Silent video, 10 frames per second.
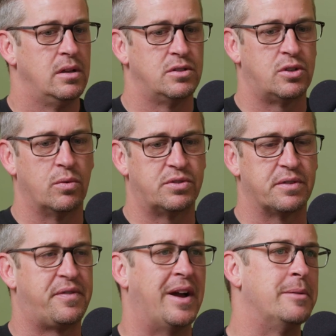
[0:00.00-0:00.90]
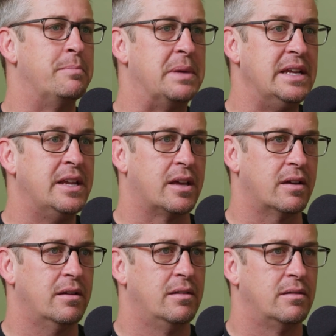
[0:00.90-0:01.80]
So to find
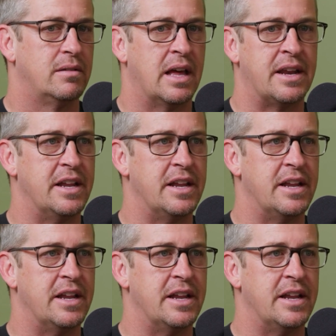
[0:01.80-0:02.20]
meaning at